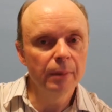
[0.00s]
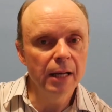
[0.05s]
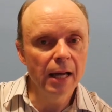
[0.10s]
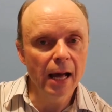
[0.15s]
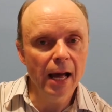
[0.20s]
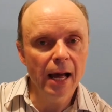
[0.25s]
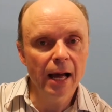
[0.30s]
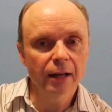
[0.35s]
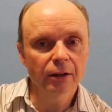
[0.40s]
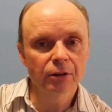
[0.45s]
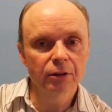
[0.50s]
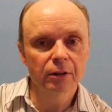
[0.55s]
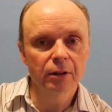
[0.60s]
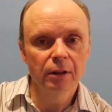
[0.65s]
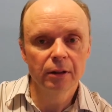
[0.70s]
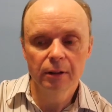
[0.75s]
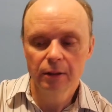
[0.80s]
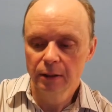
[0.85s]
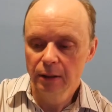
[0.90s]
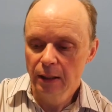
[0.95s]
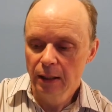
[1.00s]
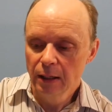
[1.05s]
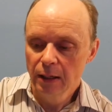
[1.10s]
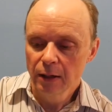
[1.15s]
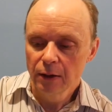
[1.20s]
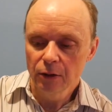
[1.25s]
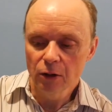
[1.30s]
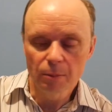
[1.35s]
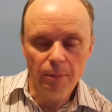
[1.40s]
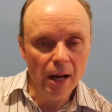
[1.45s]
be asked,
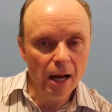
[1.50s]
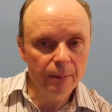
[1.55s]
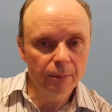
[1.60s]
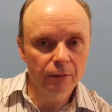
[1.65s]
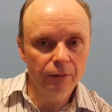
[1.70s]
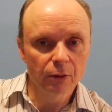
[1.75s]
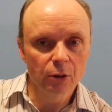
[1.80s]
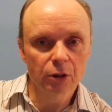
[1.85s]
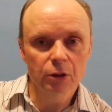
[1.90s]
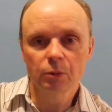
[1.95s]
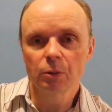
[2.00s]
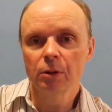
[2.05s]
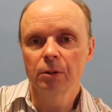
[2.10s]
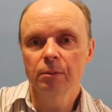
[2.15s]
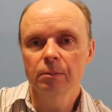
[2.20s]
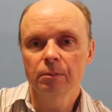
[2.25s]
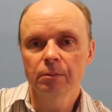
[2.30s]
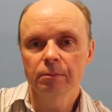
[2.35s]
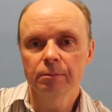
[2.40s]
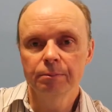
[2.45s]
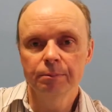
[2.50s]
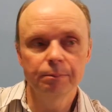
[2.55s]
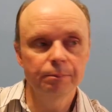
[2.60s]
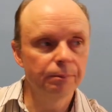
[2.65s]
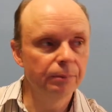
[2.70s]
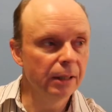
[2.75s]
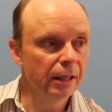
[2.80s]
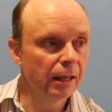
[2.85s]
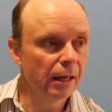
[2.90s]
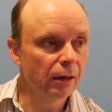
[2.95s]
the Bible verse would
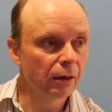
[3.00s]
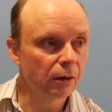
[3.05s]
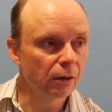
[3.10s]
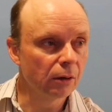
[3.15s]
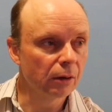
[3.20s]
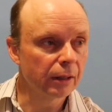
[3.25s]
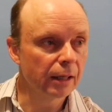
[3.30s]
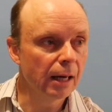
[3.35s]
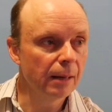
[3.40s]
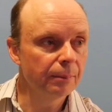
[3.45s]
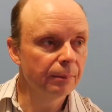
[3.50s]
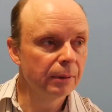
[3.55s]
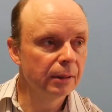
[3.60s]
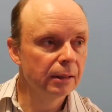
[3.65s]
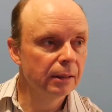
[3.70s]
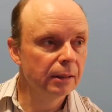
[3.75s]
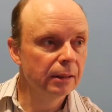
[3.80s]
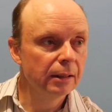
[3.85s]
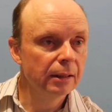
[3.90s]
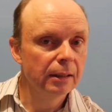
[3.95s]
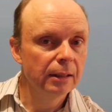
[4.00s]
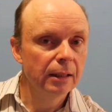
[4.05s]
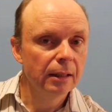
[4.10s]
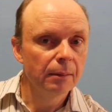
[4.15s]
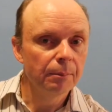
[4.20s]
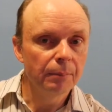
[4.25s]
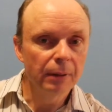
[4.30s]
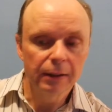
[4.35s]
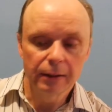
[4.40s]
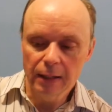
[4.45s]
be there to look up,
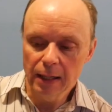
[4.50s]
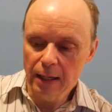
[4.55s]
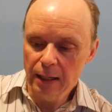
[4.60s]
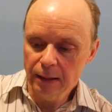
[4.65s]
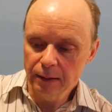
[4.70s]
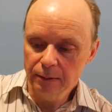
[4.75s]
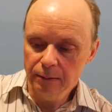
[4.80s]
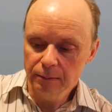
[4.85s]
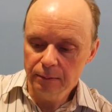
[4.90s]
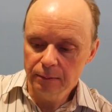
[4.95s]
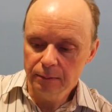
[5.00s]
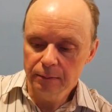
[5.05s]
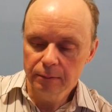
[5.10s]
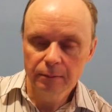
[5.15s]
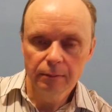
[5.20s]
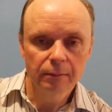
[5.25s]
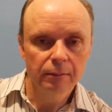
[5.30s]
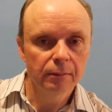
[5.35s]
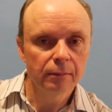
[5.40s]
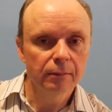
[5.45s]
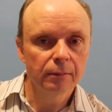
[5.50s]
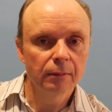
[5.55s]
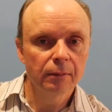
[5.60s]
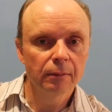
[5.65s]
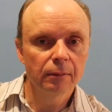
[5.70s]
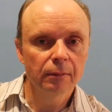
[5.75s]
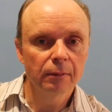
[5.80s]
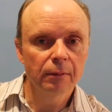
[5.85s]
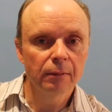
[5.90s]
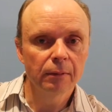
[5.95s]
but then
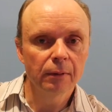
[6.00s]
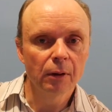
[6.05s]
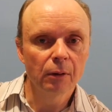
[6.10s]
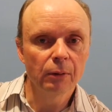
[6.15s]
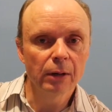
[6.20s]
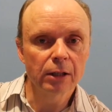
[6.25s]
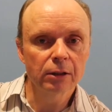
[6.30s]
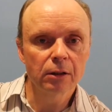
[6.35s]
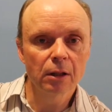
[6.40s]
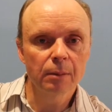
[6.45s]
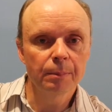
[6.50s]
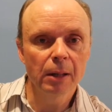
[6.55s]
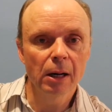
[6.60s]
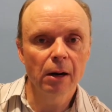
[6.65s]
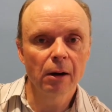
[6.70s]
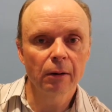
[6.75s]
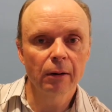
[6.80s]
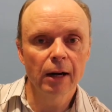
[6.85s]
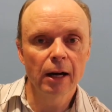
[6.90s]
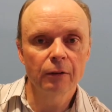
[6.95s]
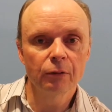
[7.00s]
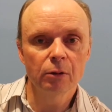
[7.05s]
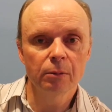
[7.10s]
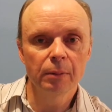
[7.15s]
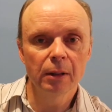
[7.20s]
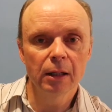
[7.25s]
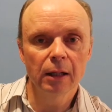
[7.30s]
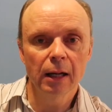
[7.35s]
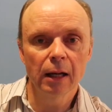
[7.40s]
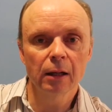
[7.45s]
the rest of the paragraph would
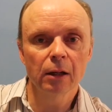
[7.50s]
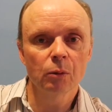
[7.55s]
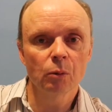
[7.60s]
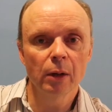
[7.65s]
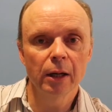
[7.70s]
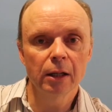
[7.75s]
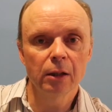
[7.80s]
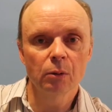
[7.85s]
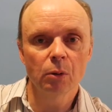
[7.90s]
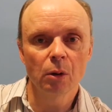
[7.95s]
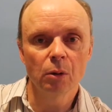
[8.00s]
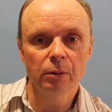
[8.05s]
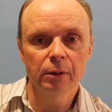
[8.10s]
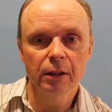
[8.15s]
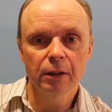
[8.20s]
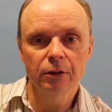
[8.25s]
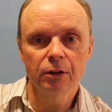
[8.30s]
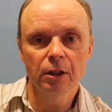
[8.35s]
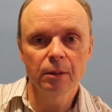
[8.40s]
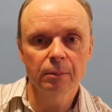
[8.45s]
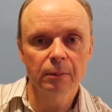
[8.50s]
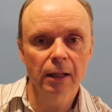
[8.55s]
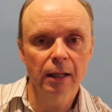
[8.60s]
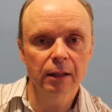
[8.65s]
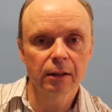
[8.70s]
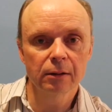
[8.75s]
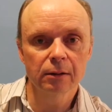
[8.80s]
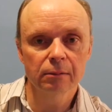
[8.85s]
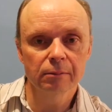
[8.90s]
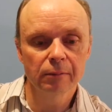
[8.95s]
be an Ellen White quote. And it seemed
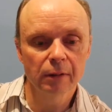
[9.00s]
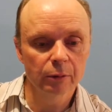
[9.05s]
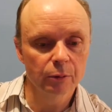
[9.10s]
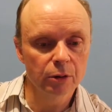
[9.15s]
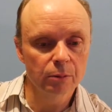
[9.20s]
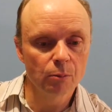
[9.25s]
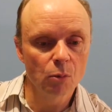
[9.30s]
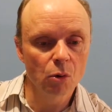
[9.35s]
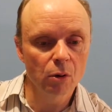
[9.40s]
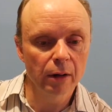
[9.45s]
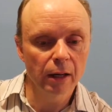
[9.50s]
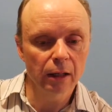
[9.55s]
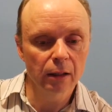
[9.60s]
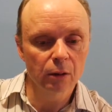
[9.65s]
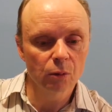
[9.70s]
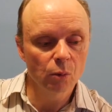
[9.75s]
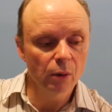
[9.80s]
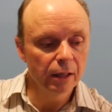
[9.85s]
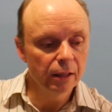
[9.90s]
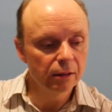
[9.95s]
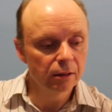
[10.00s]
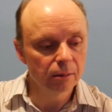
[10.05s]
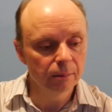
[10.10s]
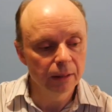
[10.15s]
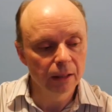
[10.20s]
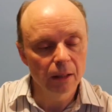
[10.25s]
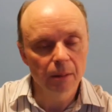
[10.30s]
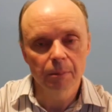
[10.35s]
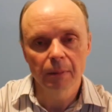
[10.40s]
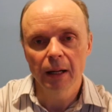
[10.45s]
like there was more Ellen White to
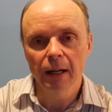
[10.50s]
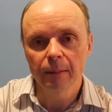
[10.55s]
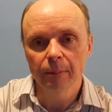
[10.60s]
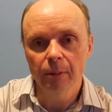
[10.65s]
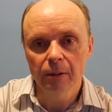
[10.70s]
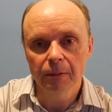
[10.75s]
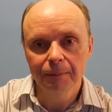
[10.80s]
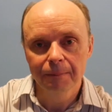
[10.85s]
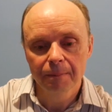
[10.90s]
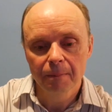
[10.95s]
me than Bible.